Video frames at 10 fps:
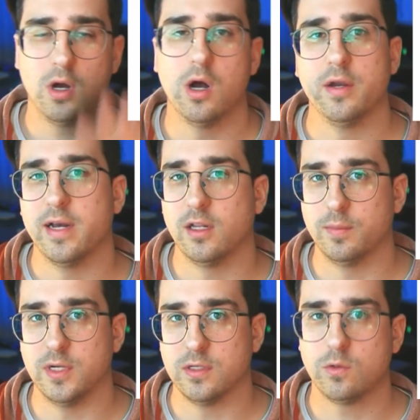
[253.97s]
HUD
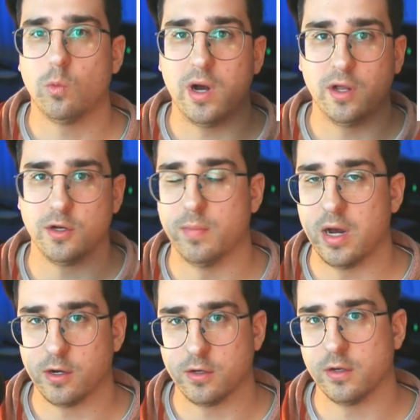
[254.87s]
elements while you're
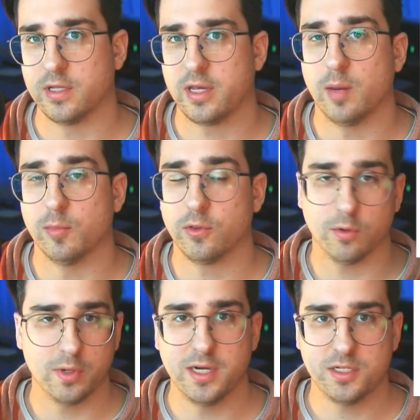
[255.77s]
monitoring the camera
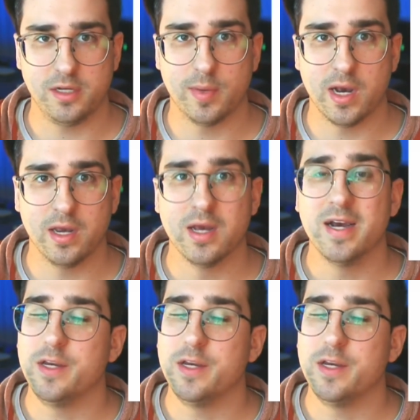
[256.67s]
through an HDMI,